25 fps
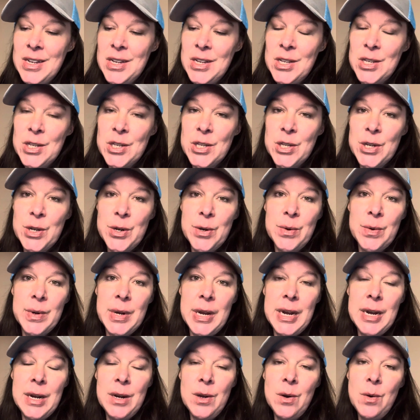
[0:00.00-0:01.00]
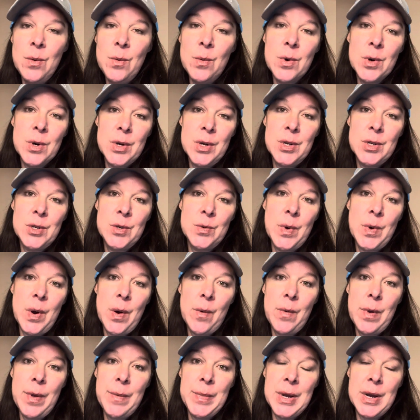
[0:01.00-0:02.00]
So in a world where
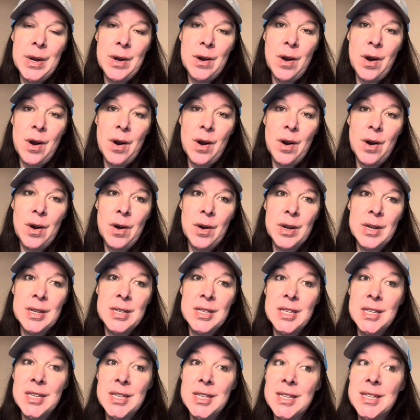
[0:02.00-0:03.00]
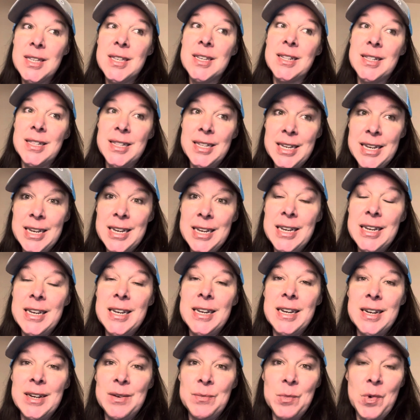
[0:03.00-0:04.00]
women are
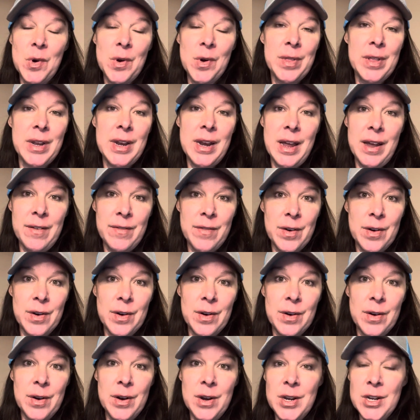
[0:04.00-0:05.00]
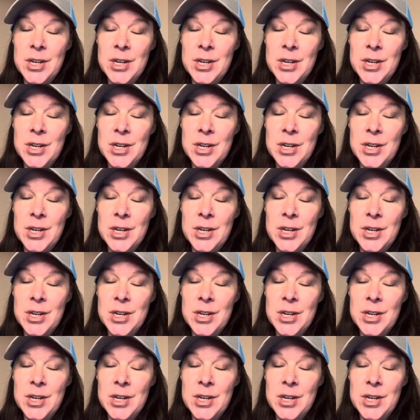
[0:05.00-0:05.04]
consistently, more than ever,